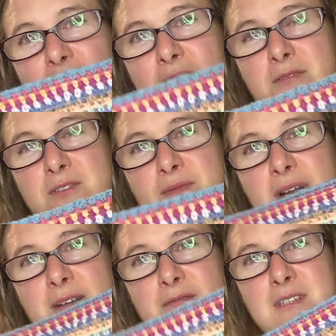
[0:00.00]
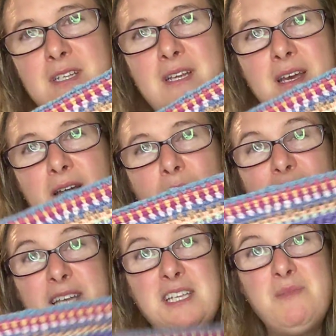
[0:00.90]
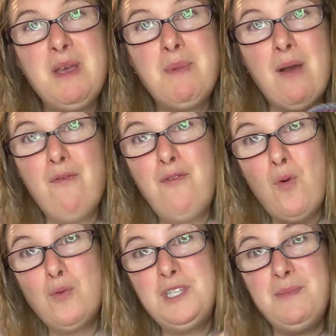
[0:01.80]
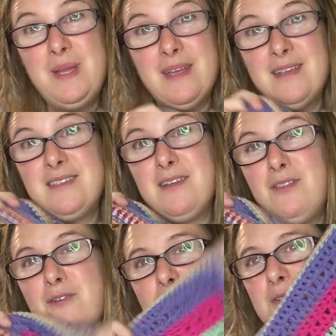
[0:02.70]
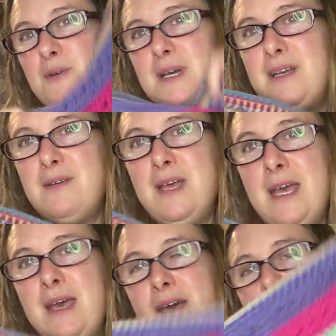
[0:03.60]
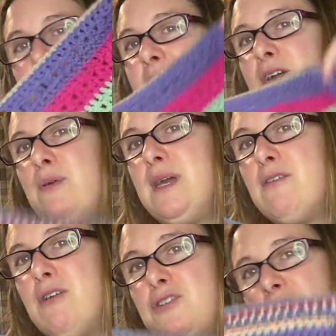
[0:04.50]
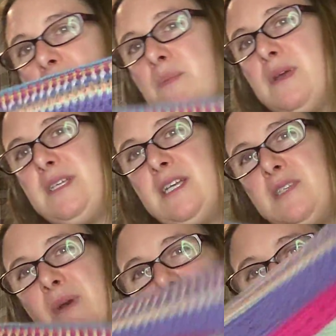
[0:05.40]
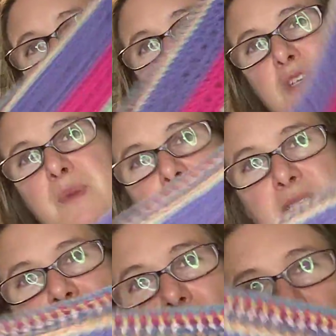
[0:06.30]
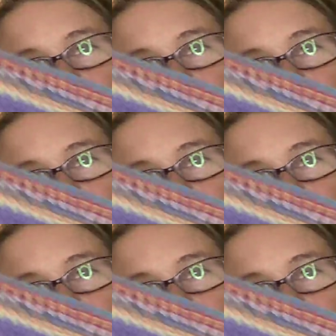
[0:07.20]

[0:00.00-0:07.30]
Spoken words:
and round and round. And it takes me about 40 minutes. I thought I was quite a quick crocheter, but it takes about 40 minutes to go